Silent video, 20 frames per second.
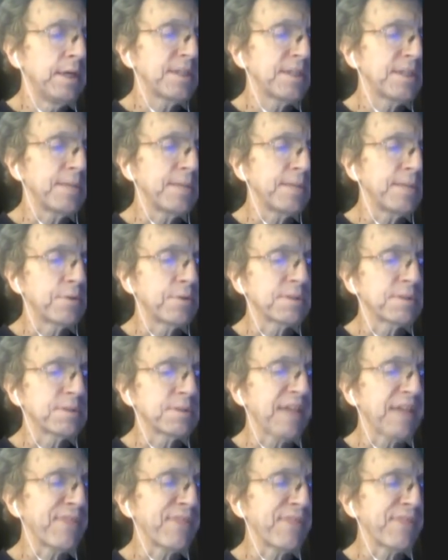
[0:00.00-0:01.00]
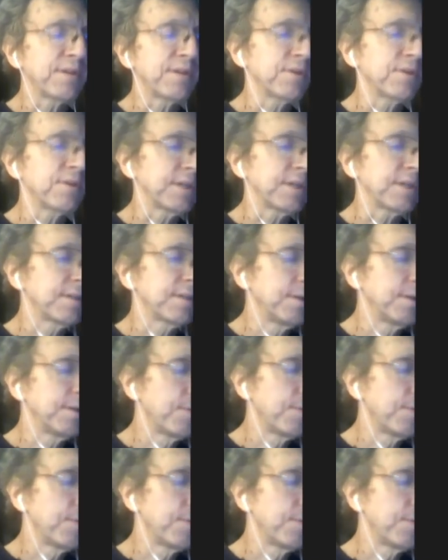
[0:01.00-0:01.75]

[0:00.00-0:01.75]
tabors thundering?